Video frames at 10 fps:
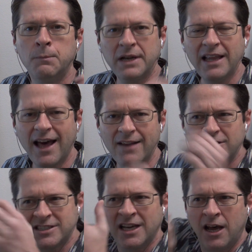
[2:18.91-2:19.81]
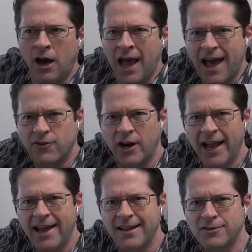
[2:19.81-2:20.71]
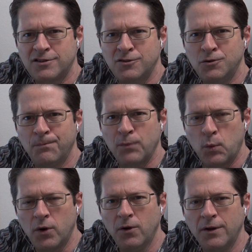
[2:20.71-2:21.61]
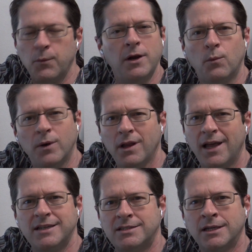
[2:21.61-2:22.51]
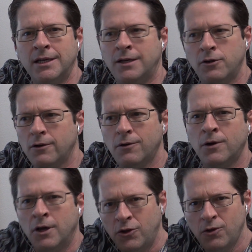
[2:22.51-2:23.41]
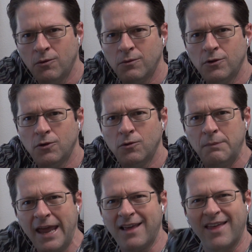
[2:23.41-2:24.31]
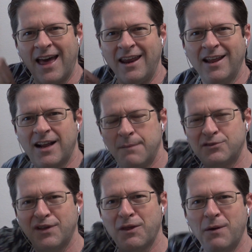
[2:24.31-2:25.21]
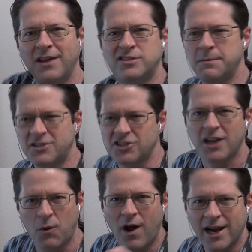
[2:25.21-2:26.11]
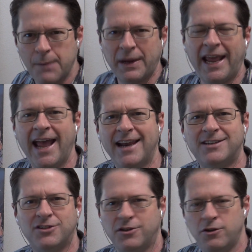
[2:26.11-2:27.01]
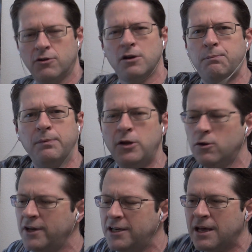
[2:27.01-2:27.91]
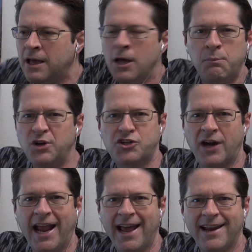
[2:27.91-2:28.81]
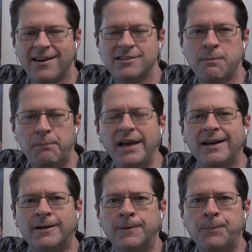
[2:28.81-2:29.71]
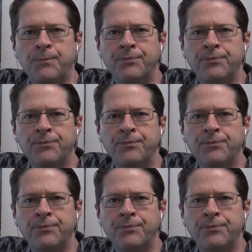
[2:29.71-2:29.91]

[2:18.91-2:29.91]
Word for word: But a lot of us have our hand out to the world and we don't realize no no you you make that it comes the other way someone's just going to walk up and hand it to you you don't you don't need to put your hand out as a beggar